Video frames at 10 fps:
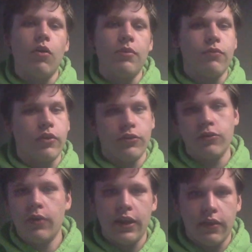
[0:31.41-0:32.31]
before you
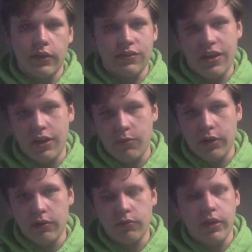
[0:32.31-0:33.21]
do anything to anyone,
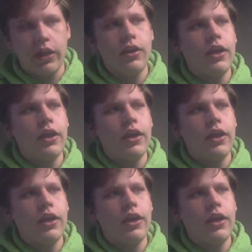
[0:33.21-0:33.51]
right?